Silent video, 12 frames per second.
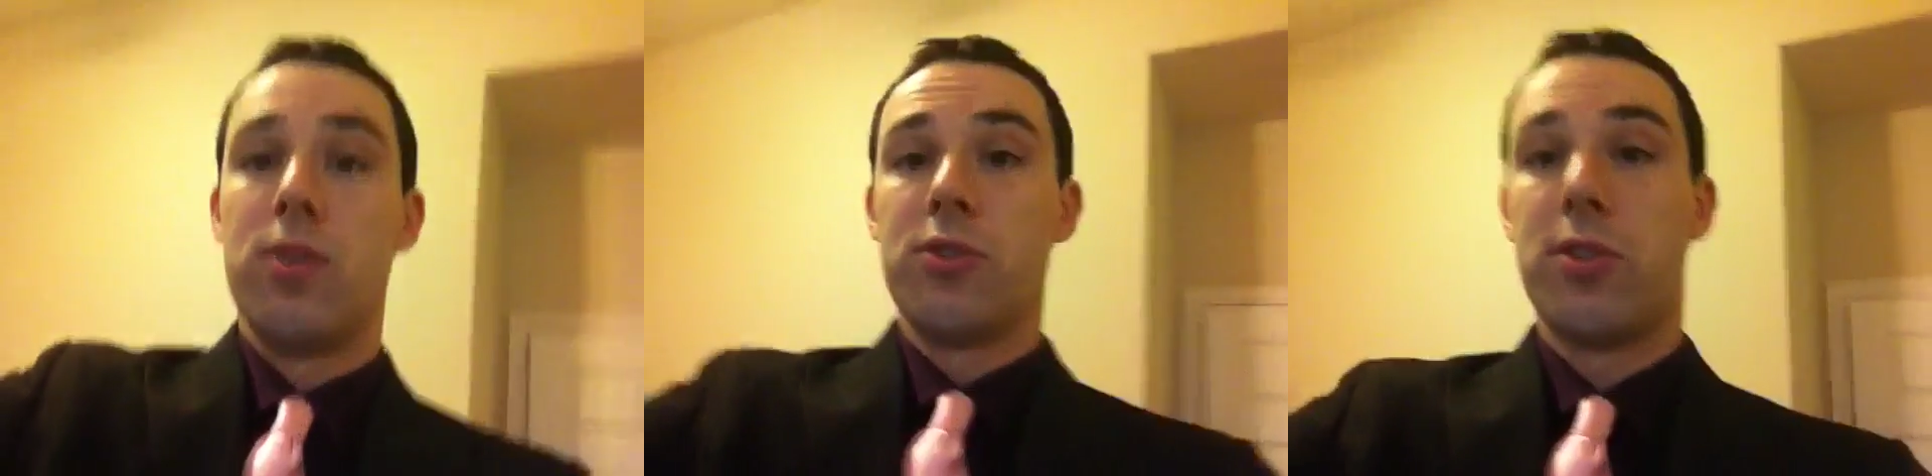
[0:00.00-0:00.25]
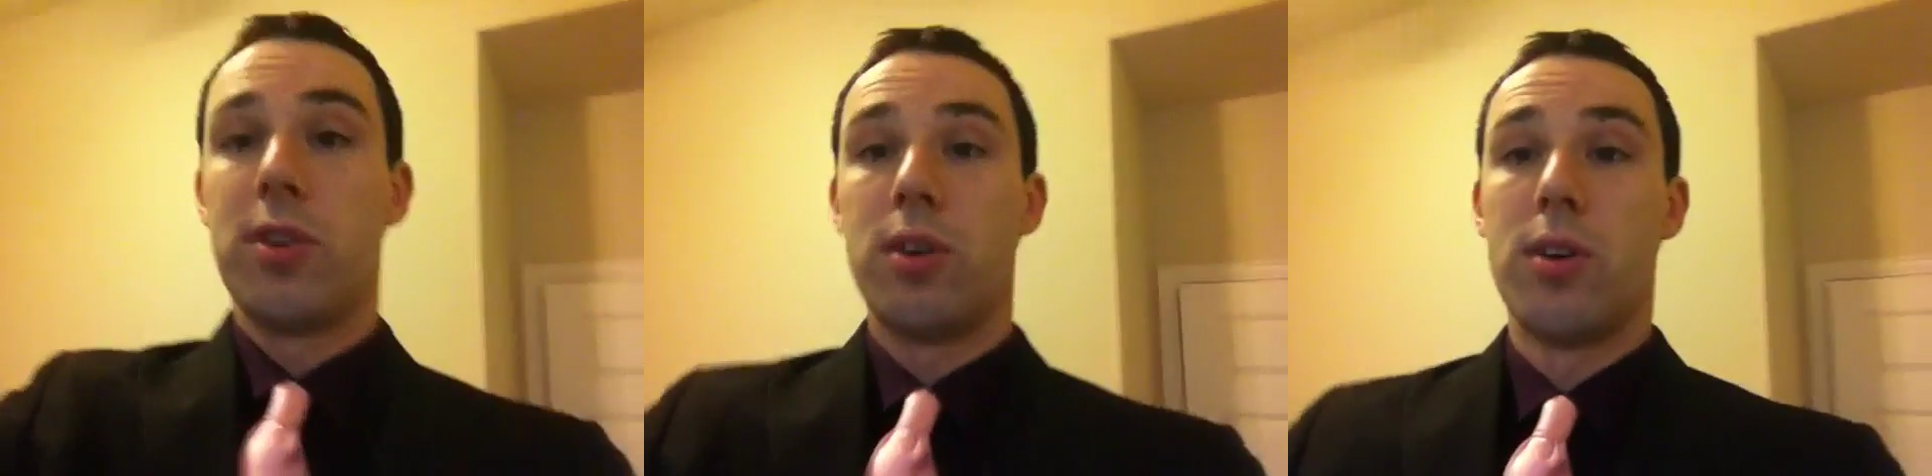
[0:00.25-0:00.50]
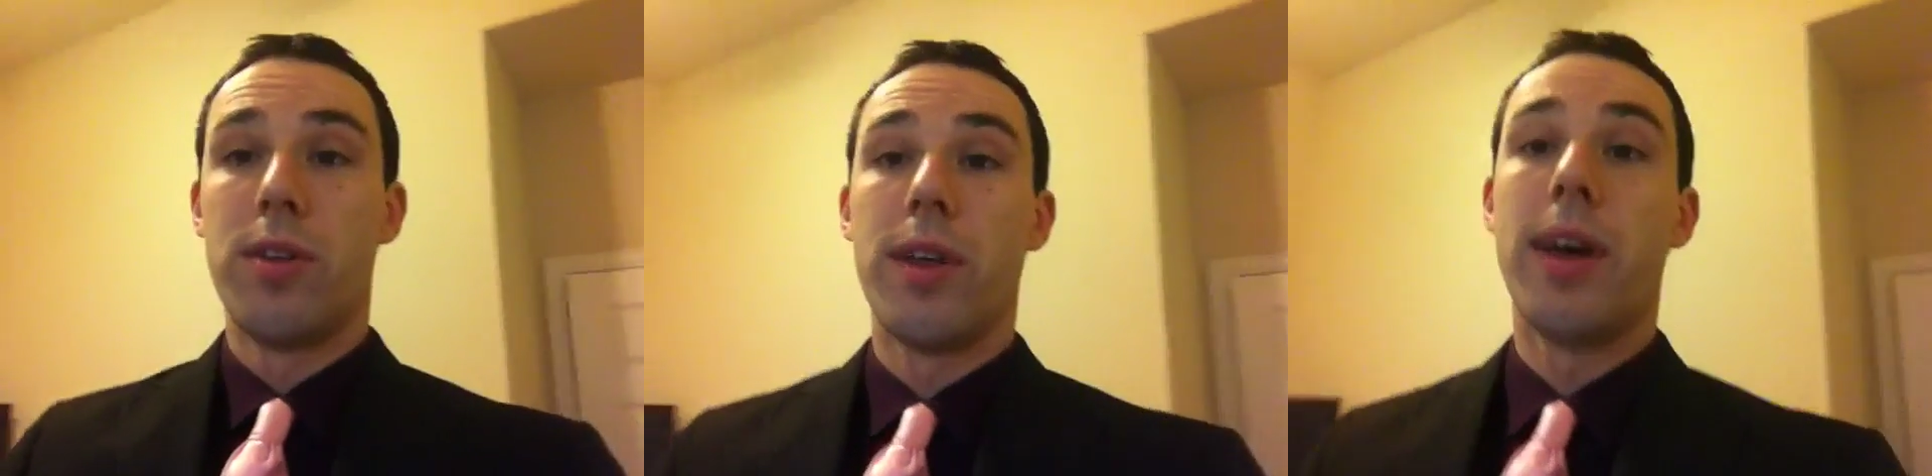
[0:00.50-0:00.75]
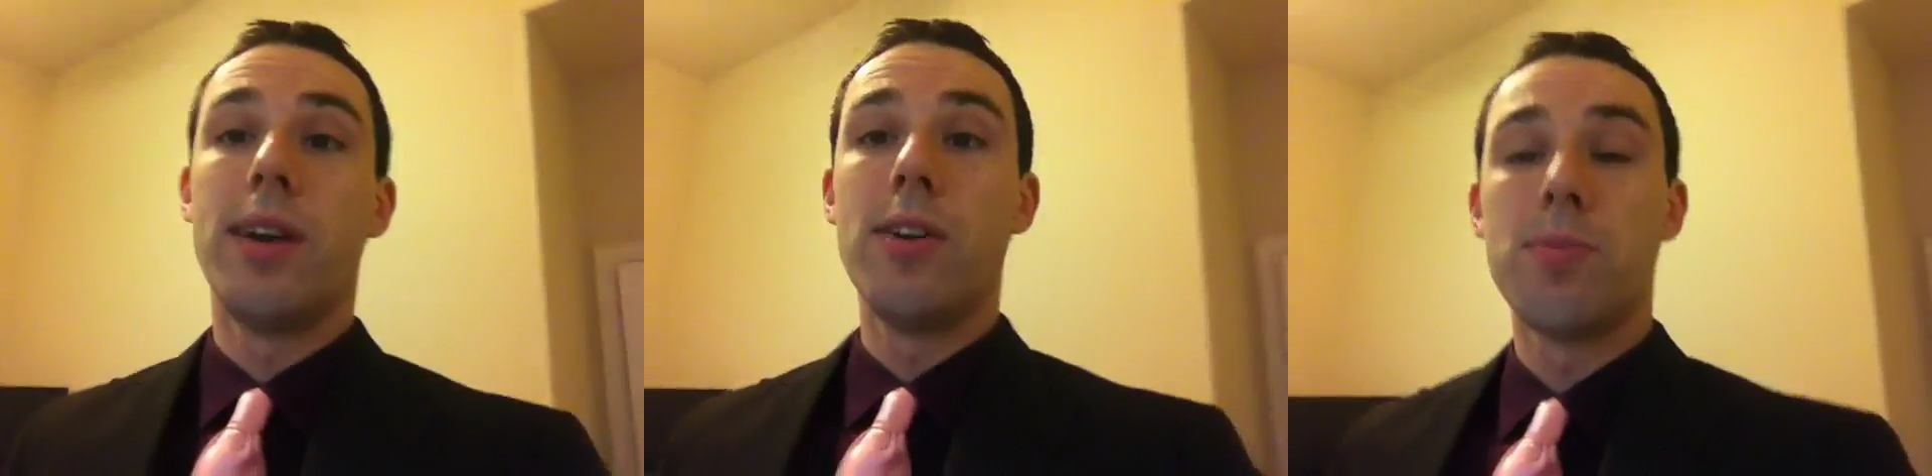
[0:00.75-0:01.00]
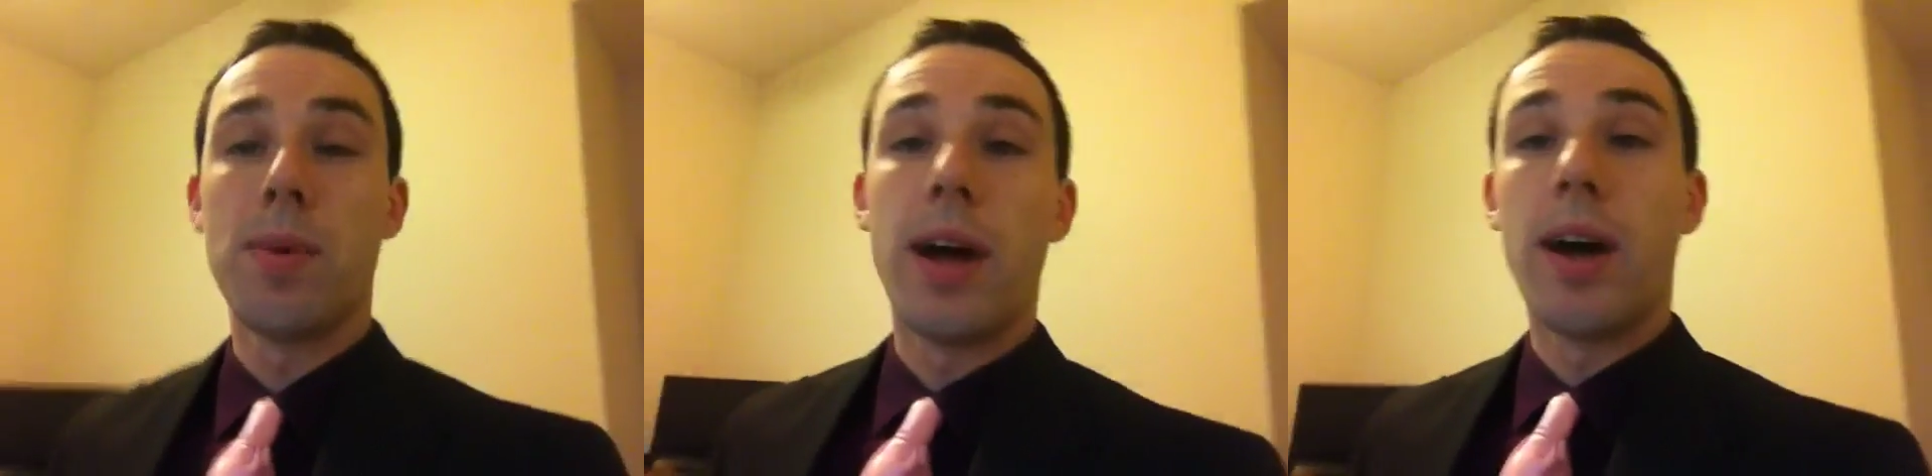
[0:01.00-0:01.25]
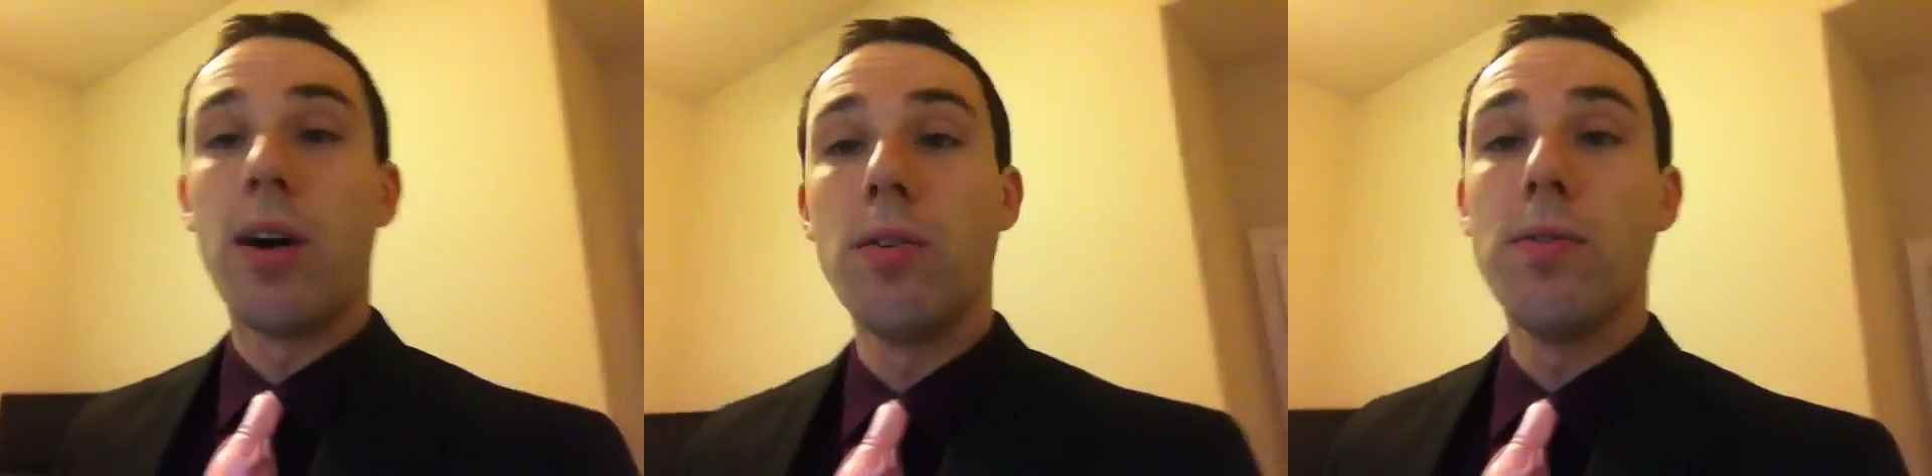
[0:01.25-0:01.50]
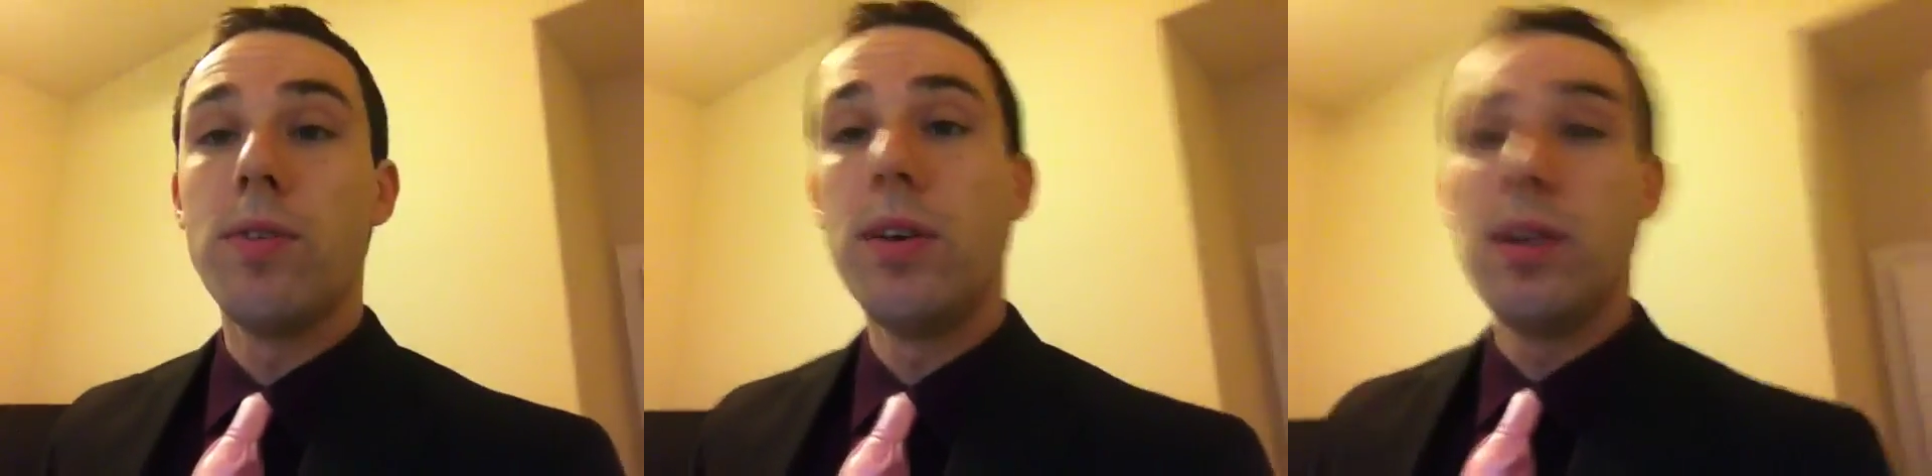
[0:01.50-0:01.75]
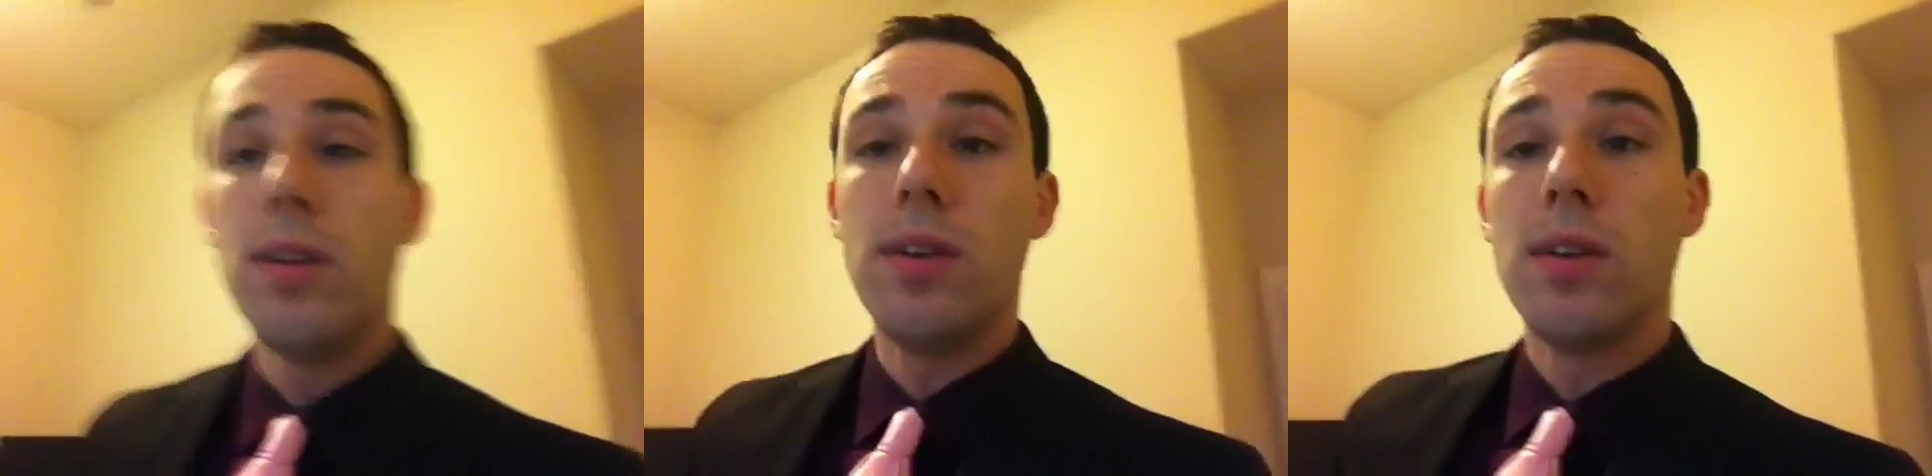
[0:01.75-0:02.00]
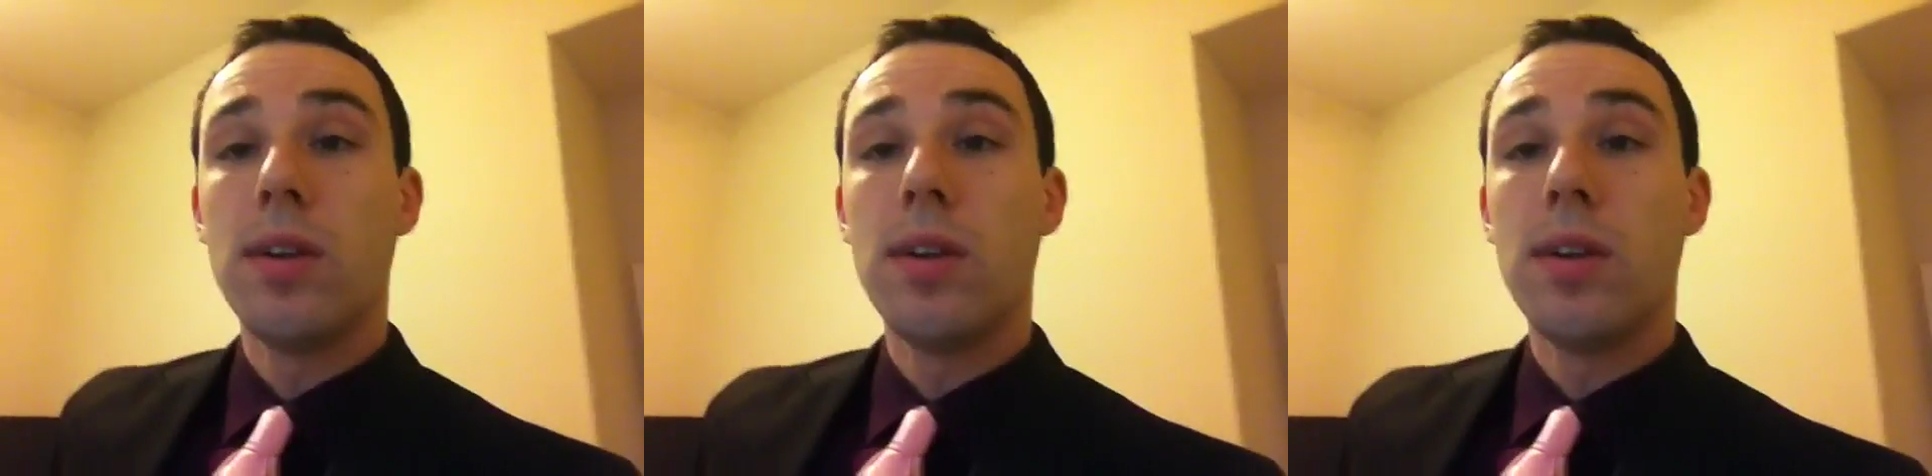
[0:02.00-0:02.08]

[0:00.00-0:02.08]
So that is my outfit.